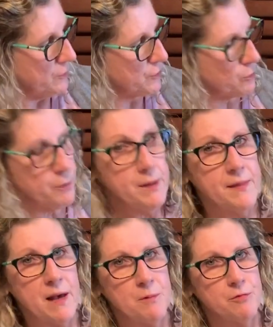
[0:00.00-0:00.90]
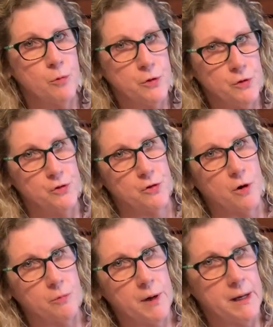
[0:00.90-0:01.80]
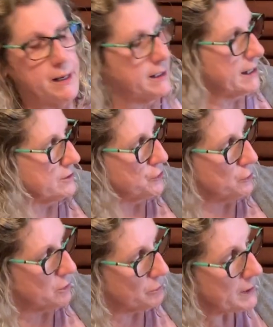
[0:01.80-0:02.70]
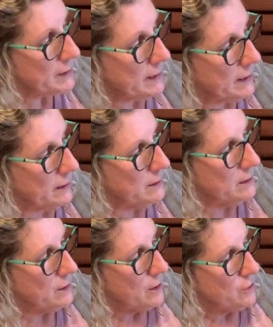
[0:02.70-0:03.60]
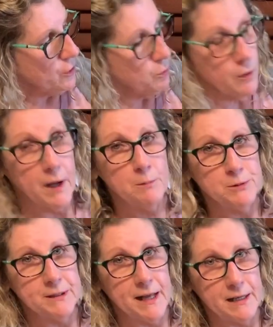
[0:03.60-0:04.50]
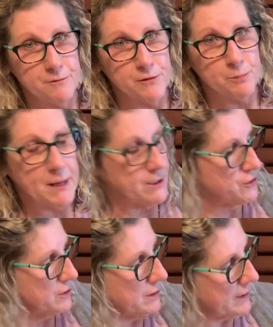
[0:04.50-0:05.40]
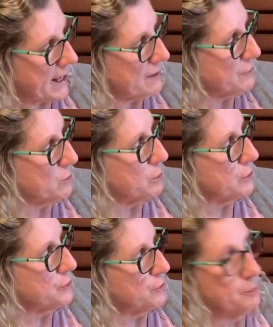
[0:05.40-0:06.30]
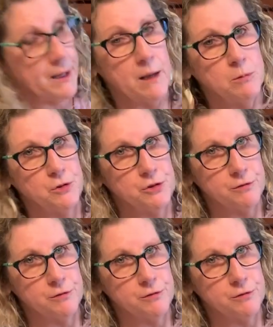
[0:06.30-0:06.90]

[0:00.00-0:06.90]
So read that before you start reading, and as you are reading, you will come to that information, and afterwards you'll be able to